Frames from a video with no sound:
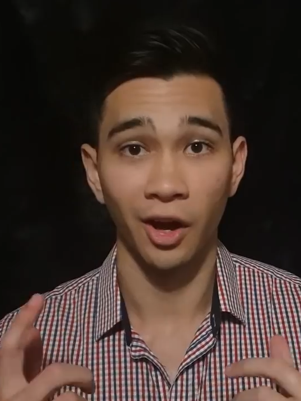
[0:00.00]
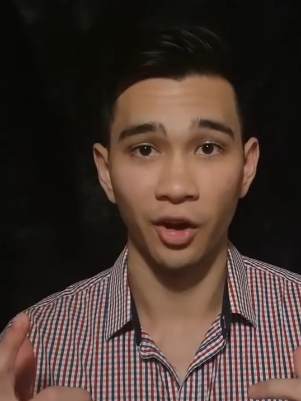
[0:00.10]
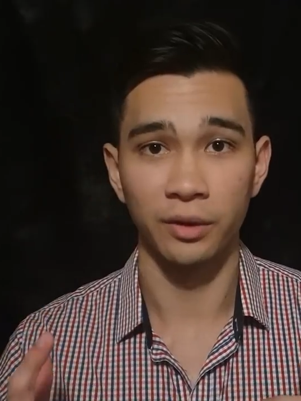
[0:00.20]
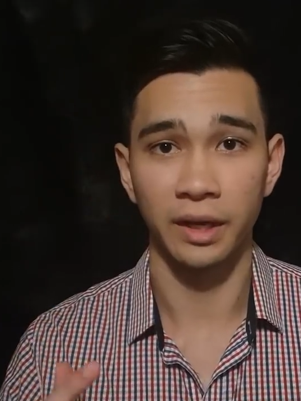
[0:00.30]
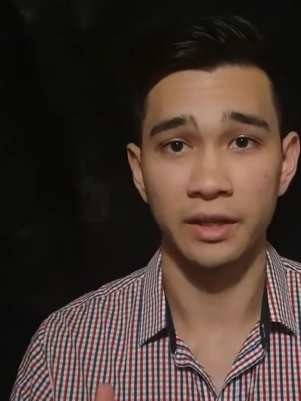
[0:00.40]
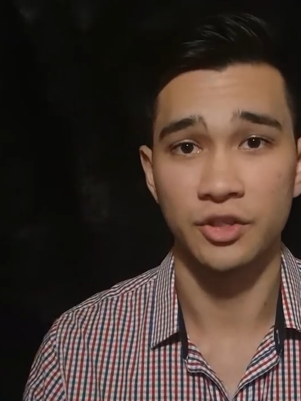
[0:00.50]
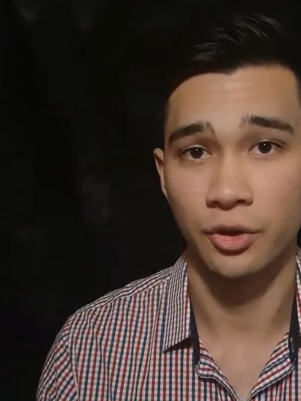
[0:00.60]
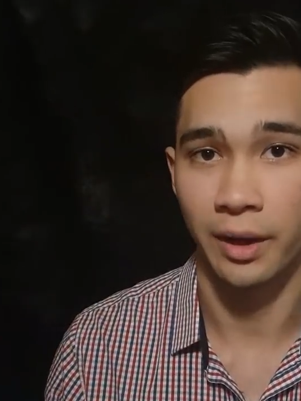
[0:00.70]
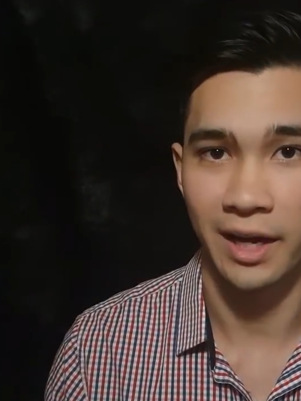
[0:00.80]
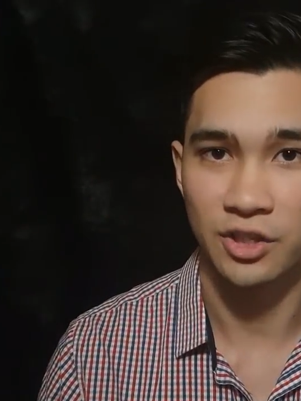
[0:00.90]
Okay,
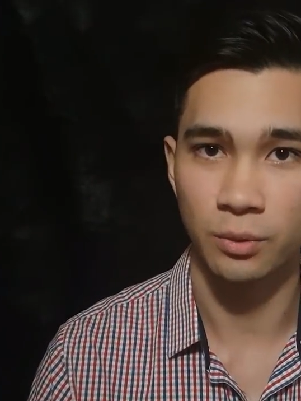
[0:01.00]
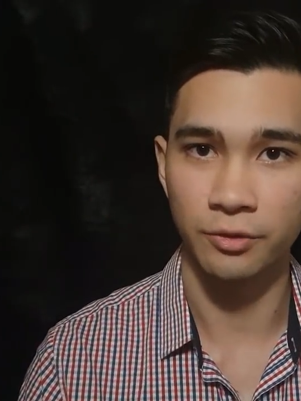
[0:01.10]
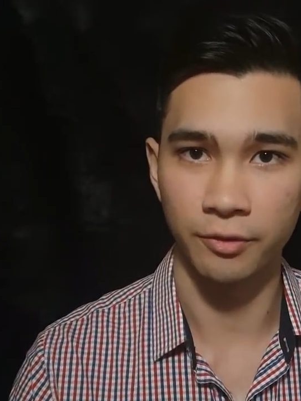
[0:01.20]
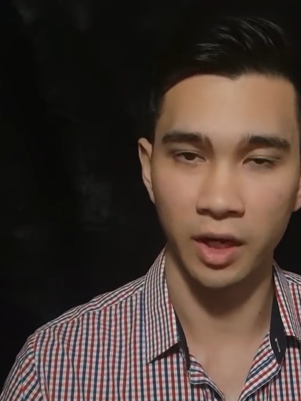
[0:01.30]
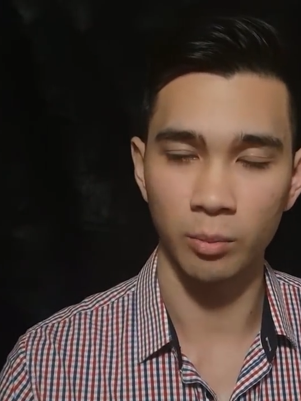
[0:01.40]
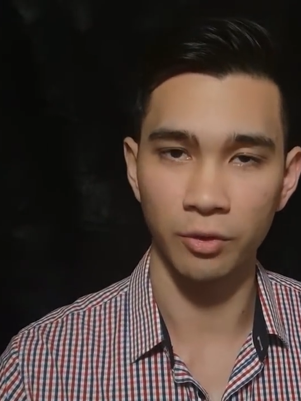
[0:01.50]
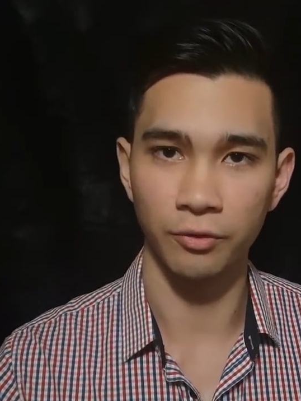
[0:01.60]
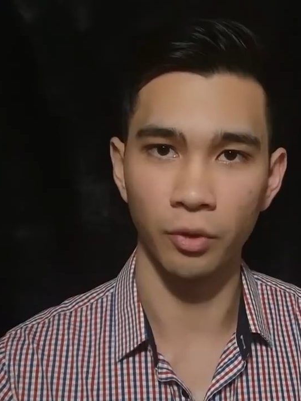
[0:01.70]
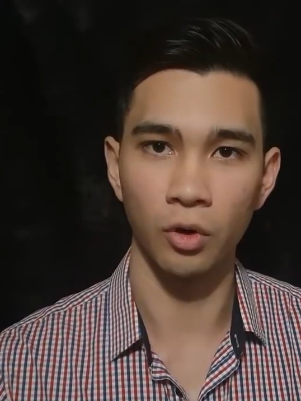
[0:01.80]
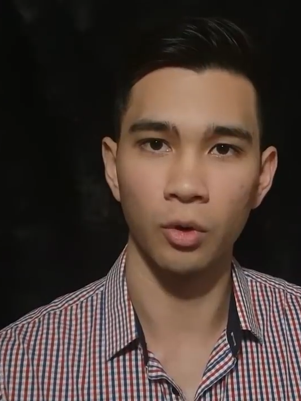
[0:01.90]
so as we found
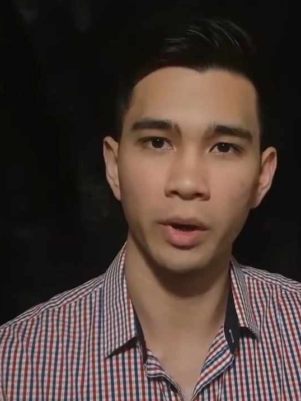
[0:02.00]
before,